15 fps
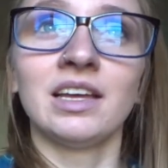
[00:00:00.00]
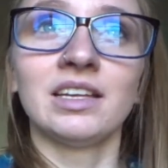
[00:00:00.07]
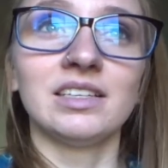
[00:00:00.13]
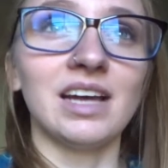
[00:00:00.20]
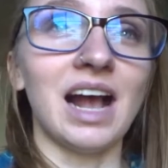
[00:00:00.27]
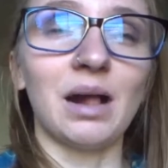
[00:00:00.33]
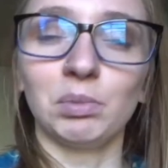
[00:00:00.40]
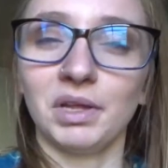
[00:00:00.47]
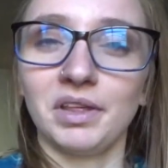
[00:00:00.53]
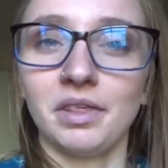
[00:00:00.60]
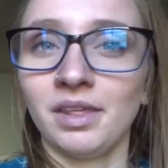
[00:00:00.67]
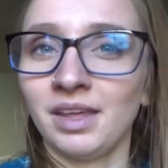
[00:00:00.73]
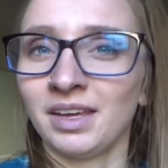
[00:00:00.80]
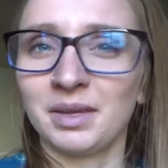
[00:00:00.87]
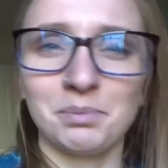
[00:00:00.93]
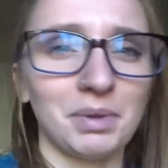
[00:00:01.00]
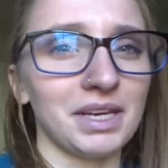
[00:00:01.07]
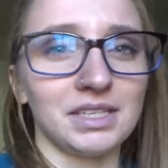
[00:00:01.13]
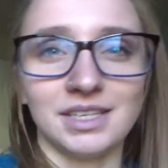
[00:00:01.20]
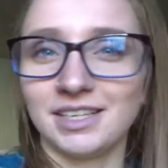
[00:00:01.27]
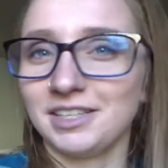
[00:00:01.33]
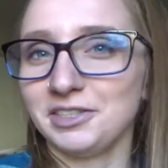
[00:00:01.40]
tablet thing. It
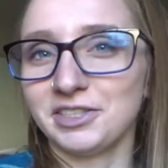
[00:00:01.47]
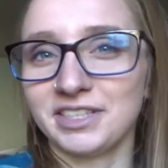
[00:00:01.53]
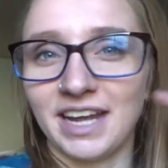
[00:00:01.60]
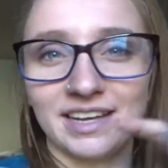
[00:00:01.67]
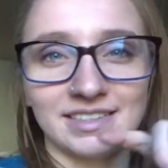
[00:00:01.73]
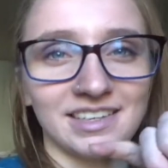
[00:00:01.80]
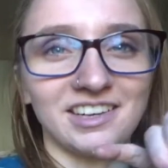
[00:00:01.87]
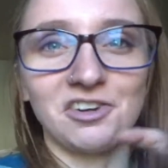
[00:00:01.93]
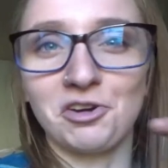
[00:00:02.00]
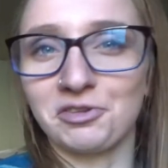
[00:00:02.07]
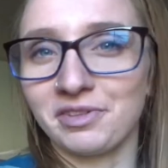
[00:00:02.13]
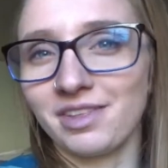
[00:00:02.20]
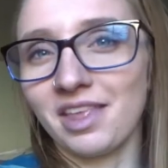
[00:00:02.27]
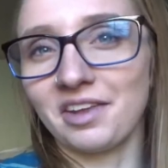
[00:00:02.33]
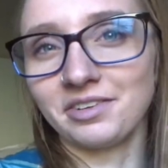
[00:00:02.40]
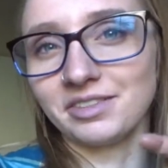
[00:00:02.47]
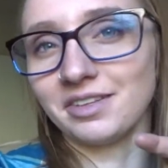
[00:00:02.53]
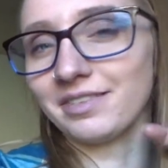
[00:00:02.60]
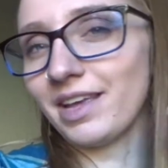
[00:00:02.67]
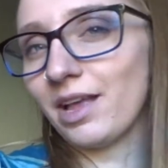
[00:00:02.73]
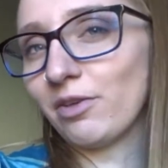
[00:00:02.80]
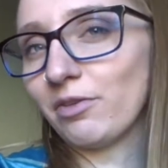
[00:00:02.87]
basically just has, like, all the letters
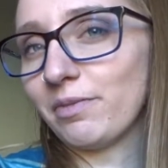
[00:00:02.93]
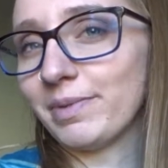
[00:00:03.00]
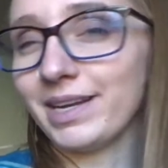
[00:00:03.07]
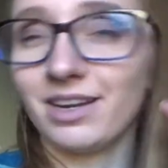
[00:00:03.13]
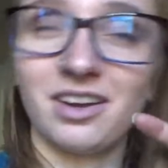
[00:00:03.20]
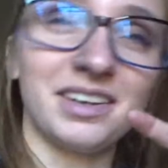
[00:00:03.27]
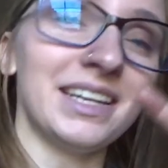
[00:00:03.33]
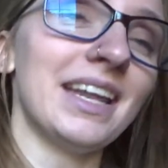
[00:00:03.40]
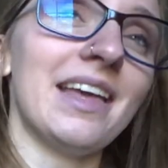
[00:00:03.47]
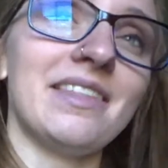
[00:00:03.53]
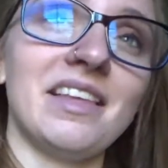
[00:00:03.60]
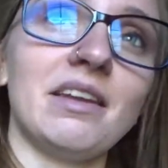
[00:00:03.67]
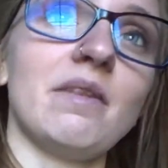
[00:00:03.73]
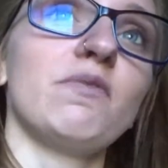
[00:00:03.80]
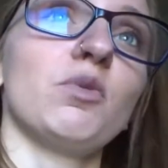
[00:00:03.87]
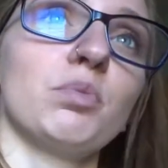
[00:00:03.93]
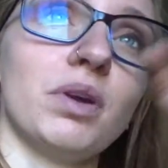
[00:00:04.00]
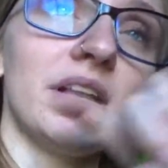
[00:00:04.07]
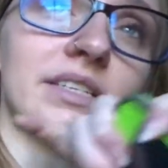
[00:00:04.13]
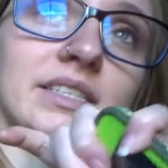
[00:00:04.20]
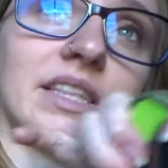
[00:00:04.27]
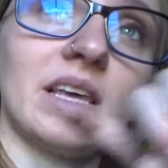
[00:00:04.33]
of the alphabet on it, and then if you
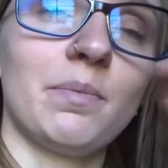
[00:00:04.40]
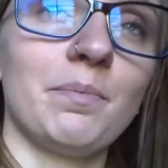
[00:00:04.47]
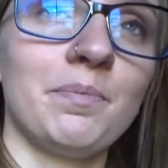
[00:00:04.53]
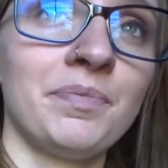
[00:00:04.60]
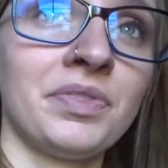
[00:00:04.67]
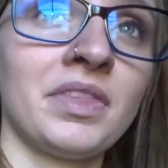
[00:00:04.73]
press them,